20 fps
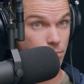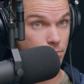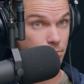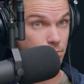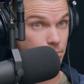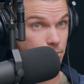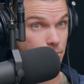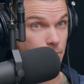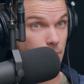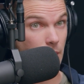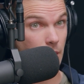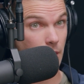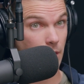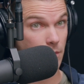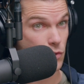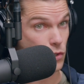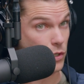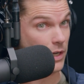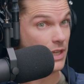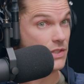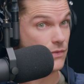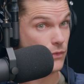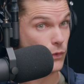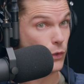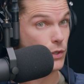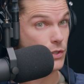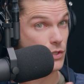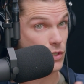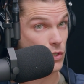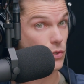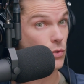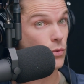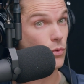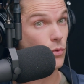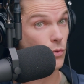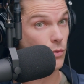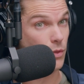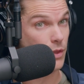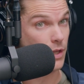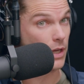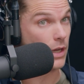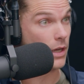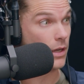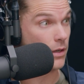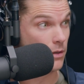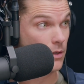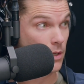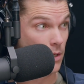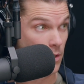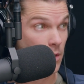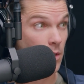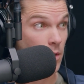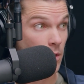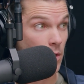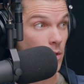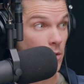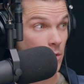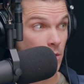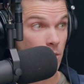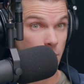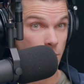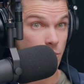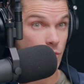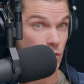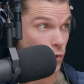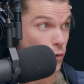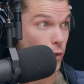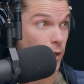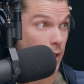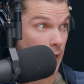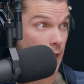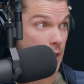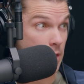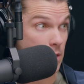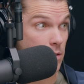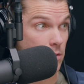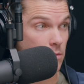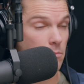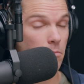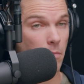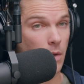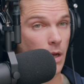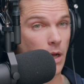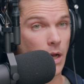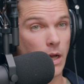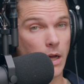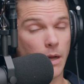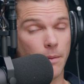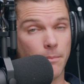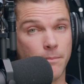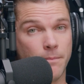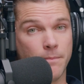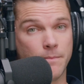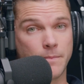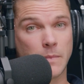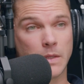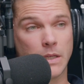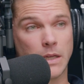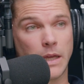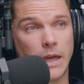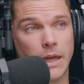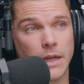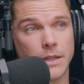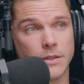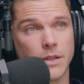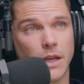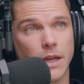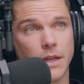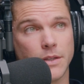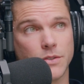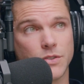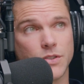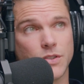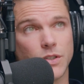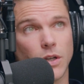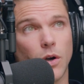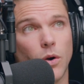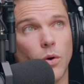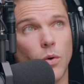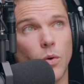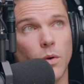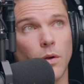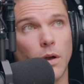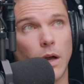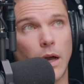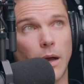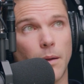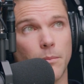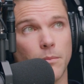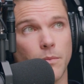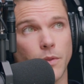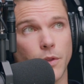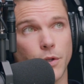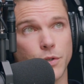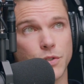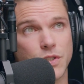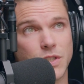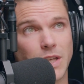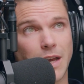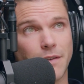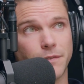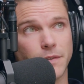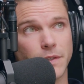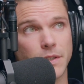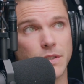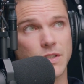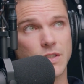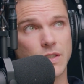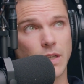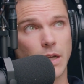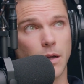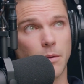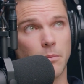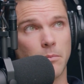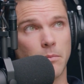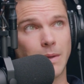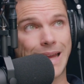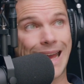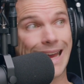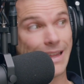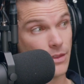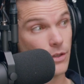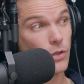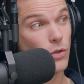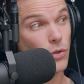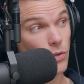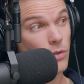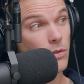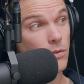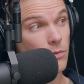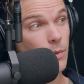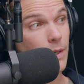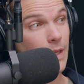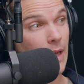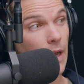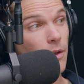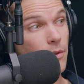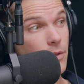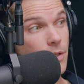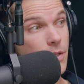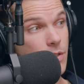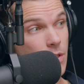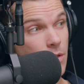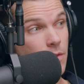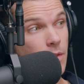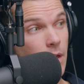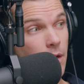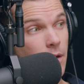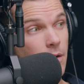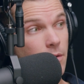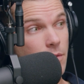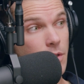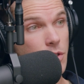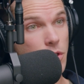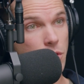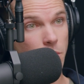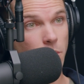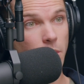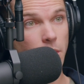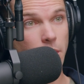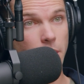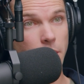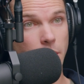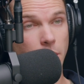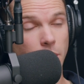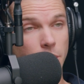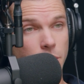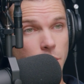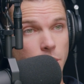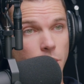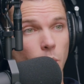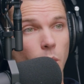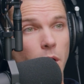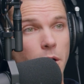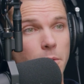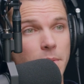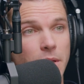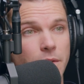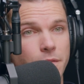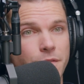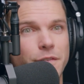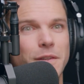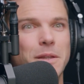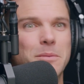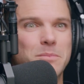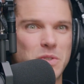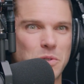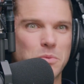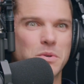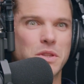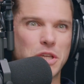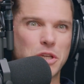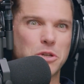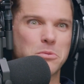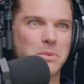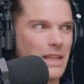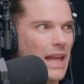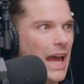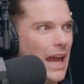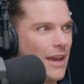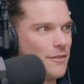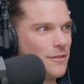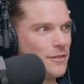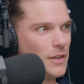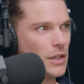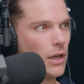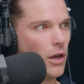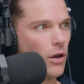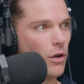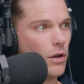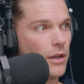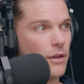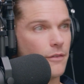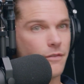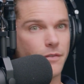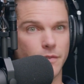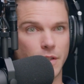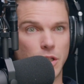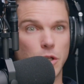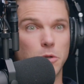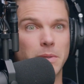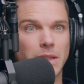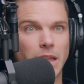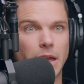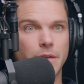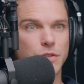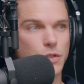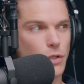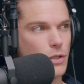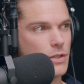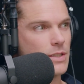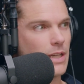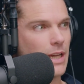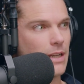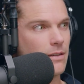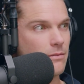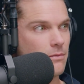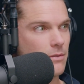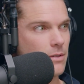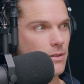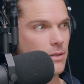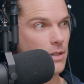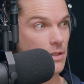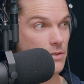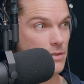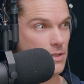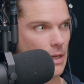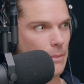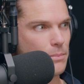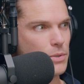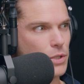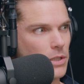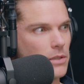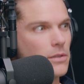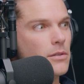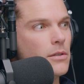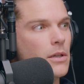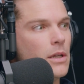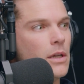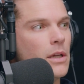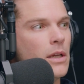then transferred and transferred to the surrogate. Carrier, uh-huh. um, surrogate, yeah. And and so um, there's definitely some ethical realities in there that mm-hmm. you want to, you know, you don't want to be flimsy with a human life, you know. And if human life starts at conception,